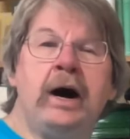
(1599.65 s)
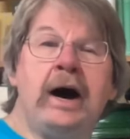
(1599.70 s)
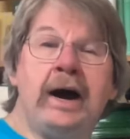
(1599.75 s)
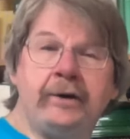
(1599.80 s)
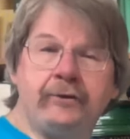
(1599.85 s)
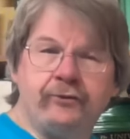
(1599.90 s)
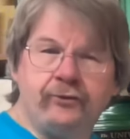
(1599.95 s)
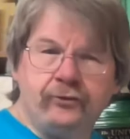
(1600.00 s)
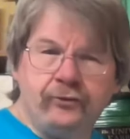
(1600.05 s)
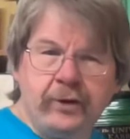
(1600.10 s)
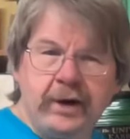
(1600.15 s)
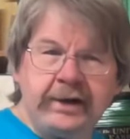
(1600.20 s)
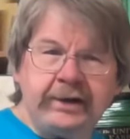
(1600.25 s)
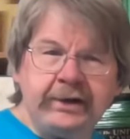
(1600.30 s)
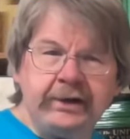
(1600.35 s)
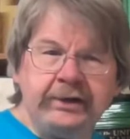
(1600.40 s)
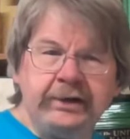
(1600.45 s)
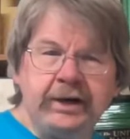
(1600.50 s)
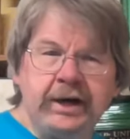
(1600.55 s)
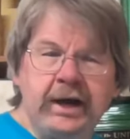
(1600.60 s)
I
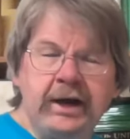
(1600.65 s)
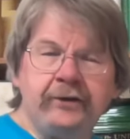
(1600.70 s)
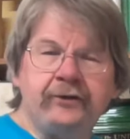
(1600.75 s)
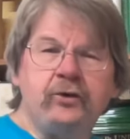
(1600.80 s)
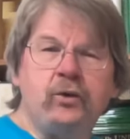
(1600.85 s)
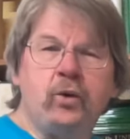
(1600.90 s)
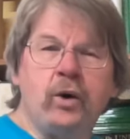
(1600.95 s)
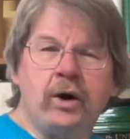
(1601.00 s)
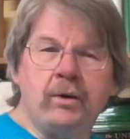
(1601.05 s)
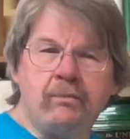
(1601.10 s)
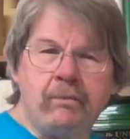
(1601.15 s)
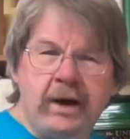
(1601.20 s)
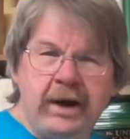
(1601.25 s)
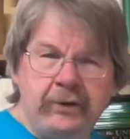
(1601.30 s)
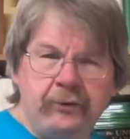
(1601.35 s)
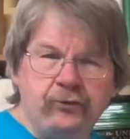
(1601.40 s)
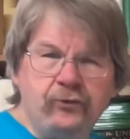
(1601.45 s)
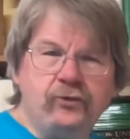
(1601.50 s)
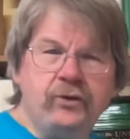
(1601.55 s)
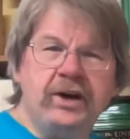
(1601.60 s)
recognize where
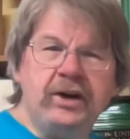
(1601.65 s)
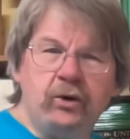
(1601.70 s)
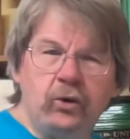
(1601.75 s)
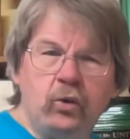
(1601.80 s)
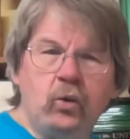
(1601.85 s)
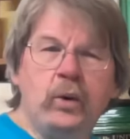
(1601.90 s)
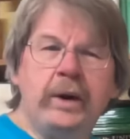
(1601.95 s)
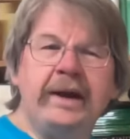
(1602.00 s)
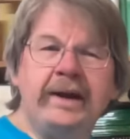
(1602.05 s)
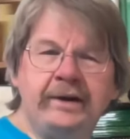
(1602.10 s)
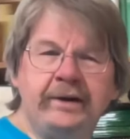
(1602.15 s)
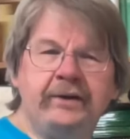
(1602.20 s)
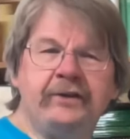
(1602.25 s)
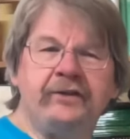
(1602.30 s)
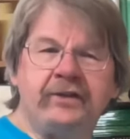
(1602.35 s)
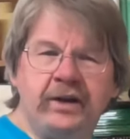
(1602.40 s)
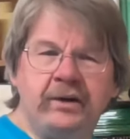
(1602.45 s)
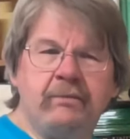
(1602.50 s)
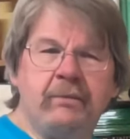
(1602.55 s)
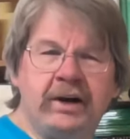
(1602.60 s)
my real
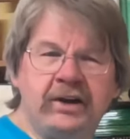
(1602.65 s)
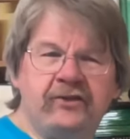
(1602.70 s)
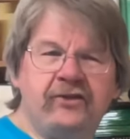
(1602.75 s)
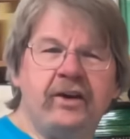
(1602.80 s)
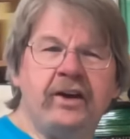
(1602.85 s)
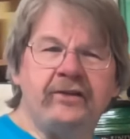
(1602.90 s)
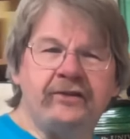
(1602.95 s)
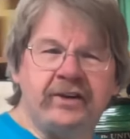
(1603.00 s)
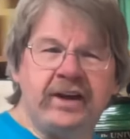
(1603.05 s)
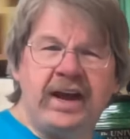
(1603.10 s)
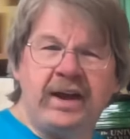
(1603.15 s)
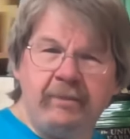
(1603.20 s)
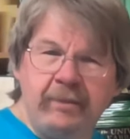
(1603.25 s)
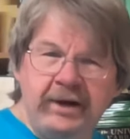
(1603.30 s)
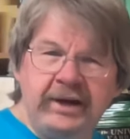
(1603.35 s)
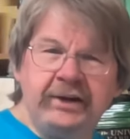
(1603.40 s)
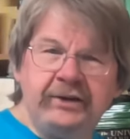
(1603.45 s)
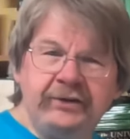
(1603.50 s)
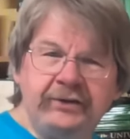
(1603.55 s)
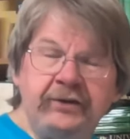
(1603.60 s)
weakness in my chess game
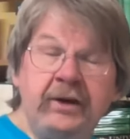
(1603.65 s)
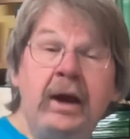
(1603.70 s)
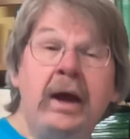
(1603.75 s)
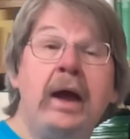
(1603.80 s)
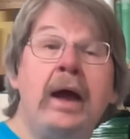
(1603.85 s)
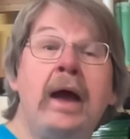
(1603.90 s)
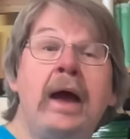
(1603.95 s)
is,